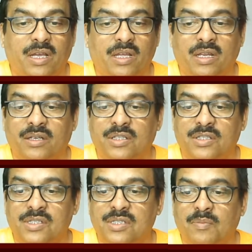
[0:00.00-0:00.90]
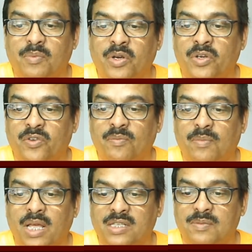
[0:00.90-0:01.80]
and this is the point of
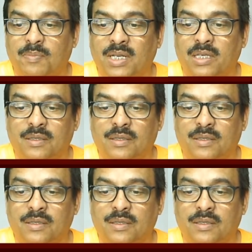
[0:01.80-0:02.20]
black's play.